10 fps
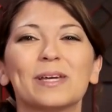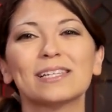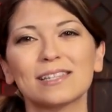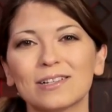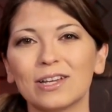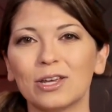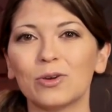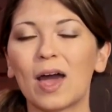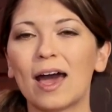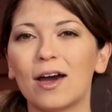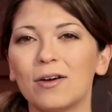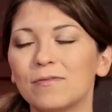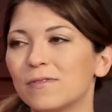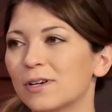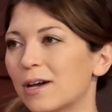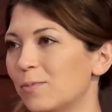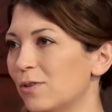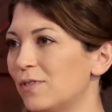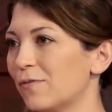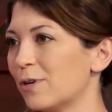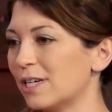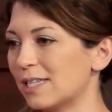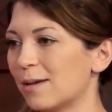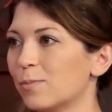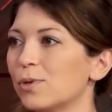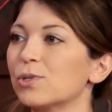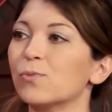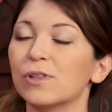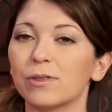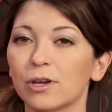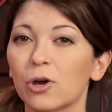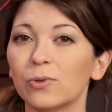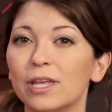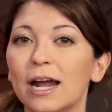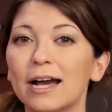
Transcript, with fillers: So basically you have a couple of different examples with the code that